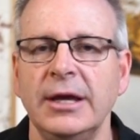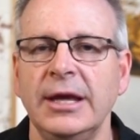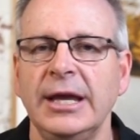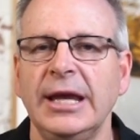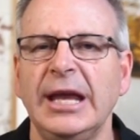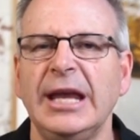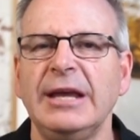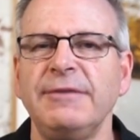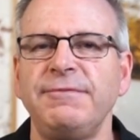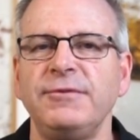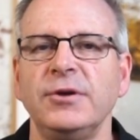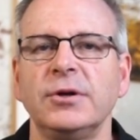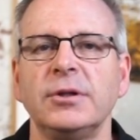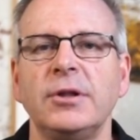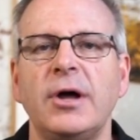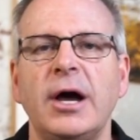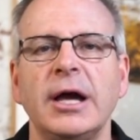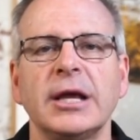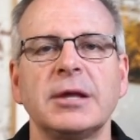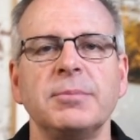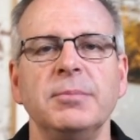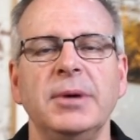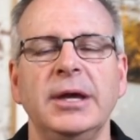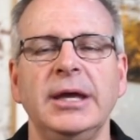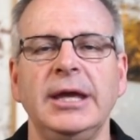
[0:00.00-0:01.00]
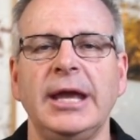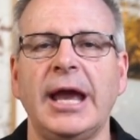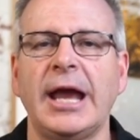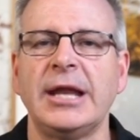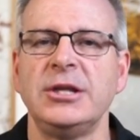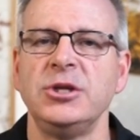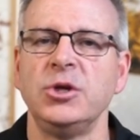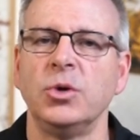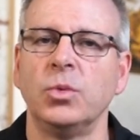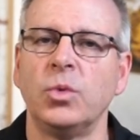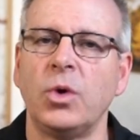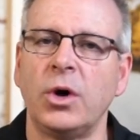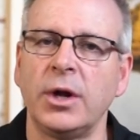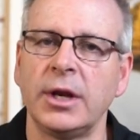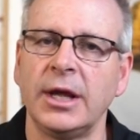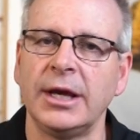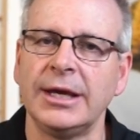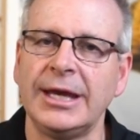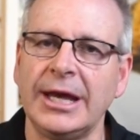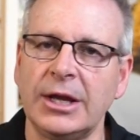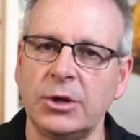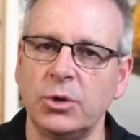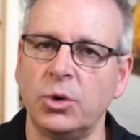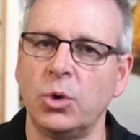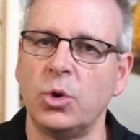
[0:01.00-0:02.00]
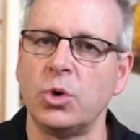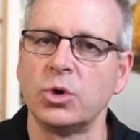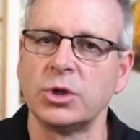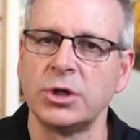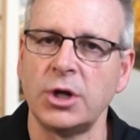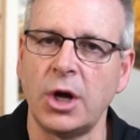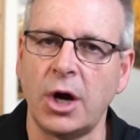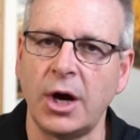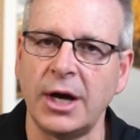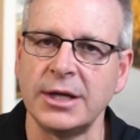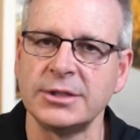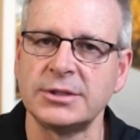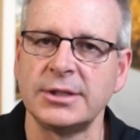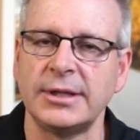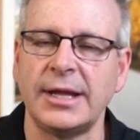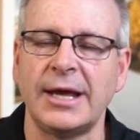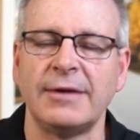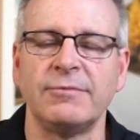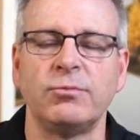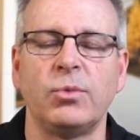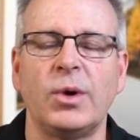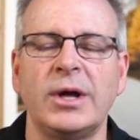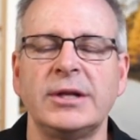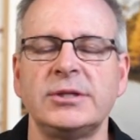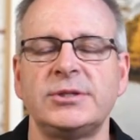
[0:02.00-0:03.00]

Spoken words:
If you're like me and you want to get organised and have one